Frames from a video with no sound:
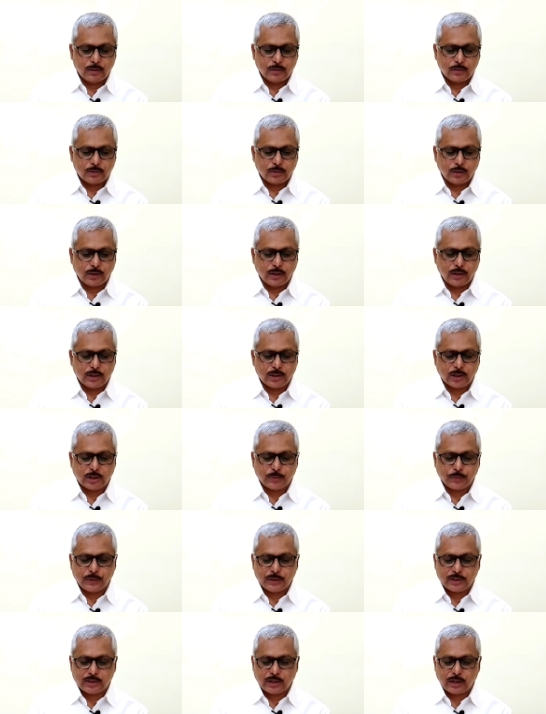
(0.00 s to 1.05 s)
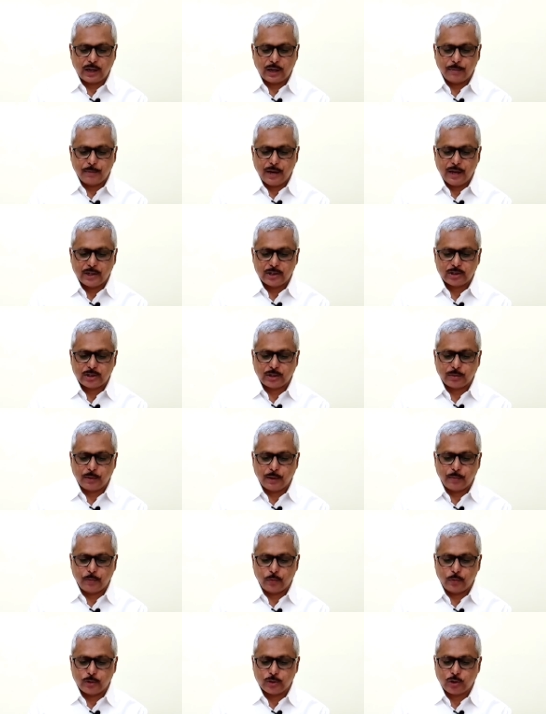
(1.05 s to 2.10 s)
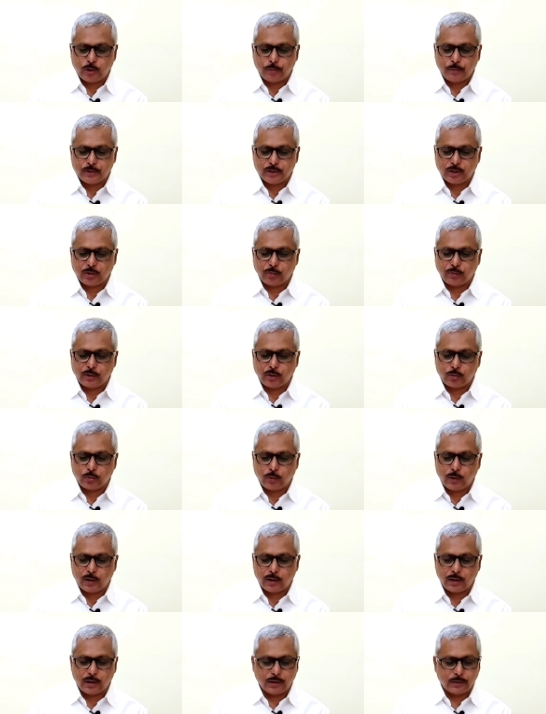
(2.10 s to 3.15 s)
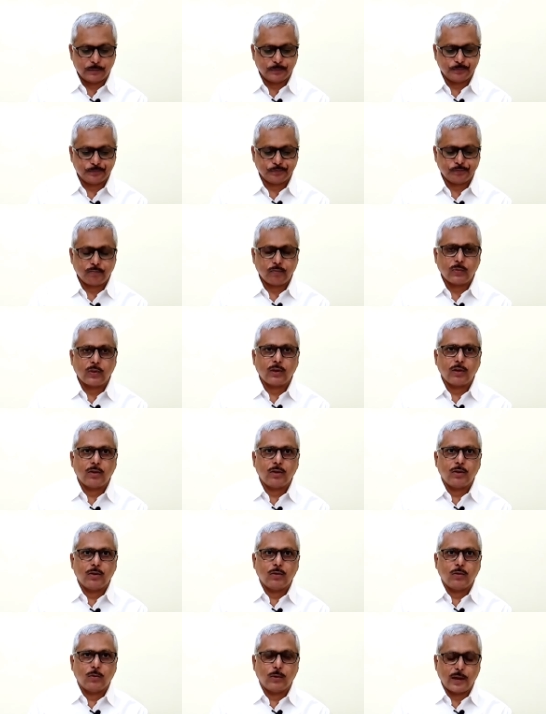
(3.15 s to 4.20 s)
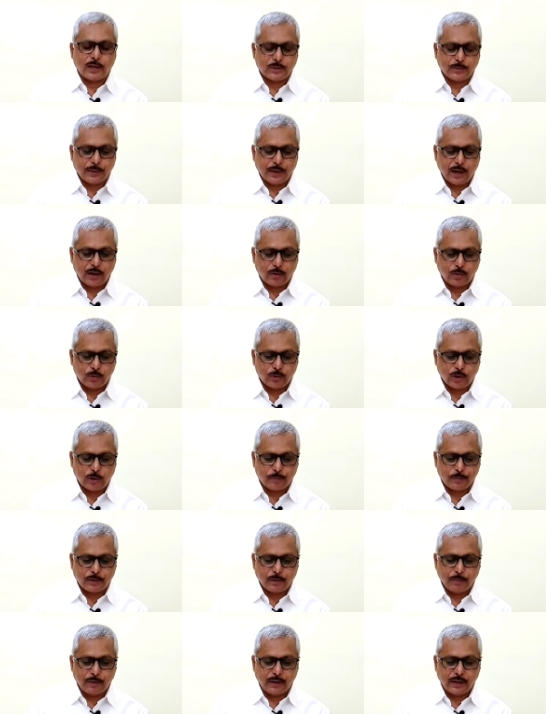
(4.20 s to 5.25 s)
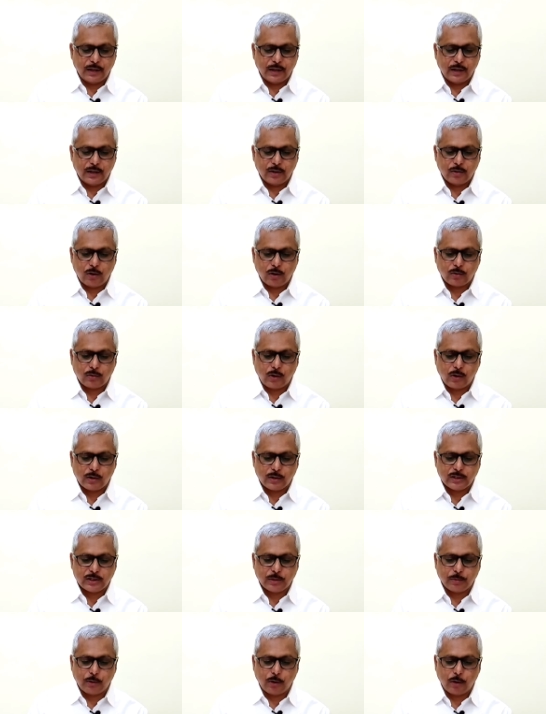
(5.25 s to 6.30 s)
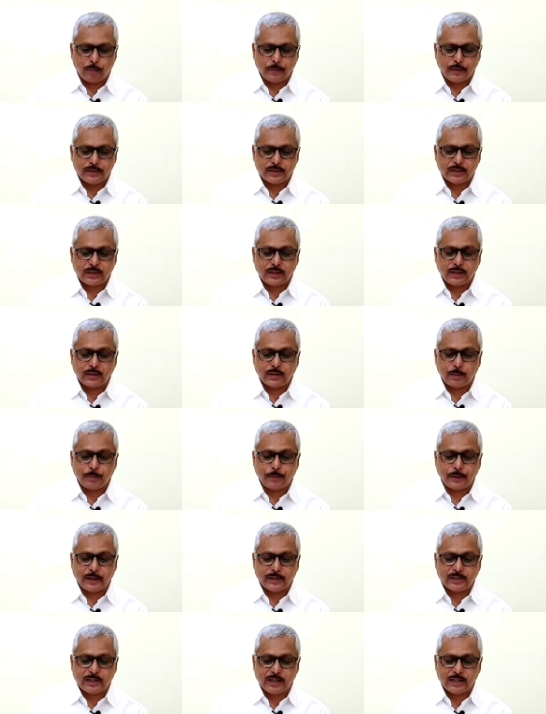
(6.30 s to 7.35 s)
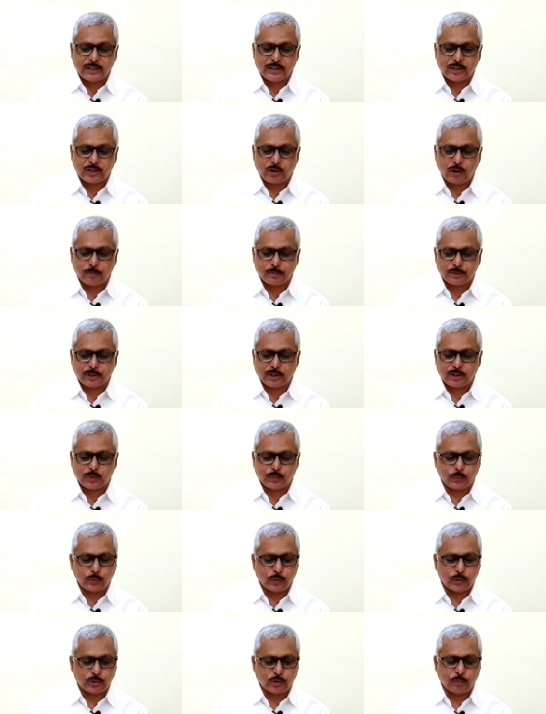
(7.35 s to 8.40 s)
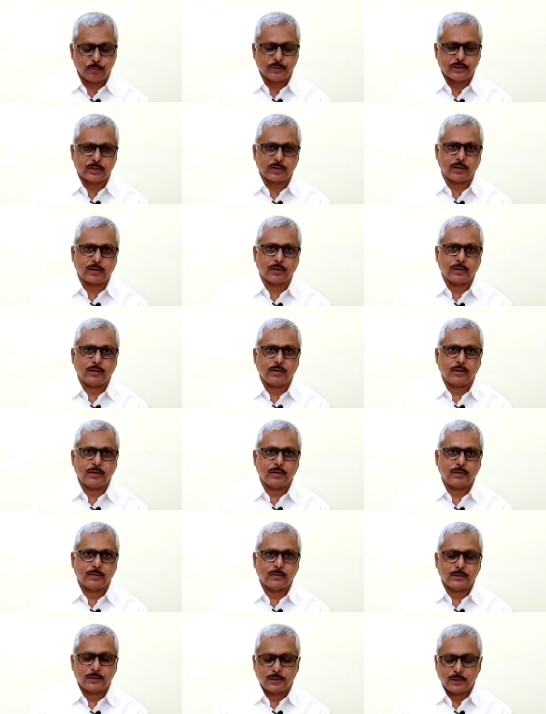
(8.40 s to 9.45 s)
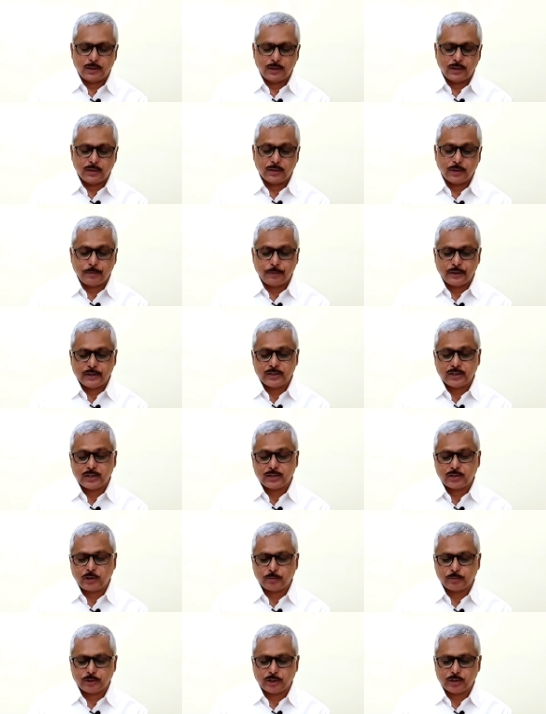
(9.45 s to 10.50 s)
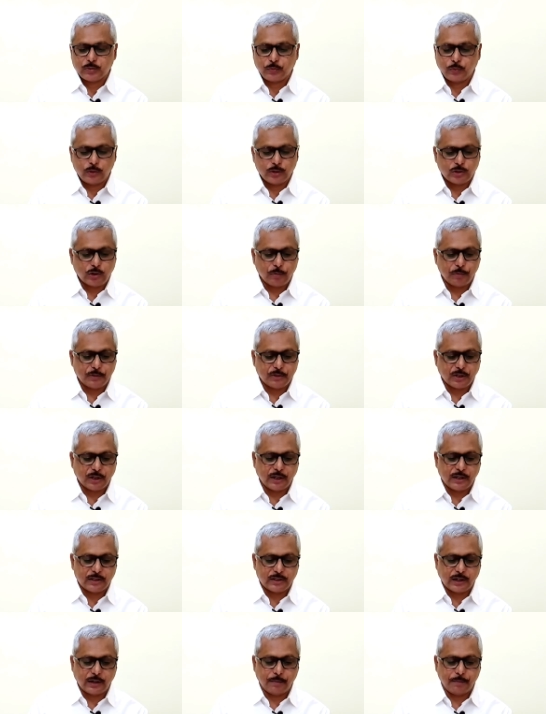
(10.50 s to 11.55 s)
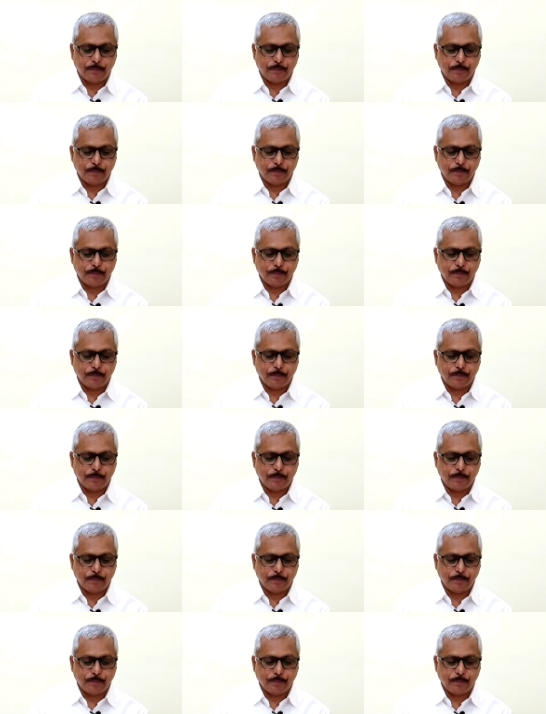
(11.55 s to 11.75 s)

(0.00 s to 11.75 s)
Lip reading: So any such person can be arrested by police officer without warrant who has been accused of committing any non-cognizable offence in the presence of such police officer. In the presence of such police officer itself.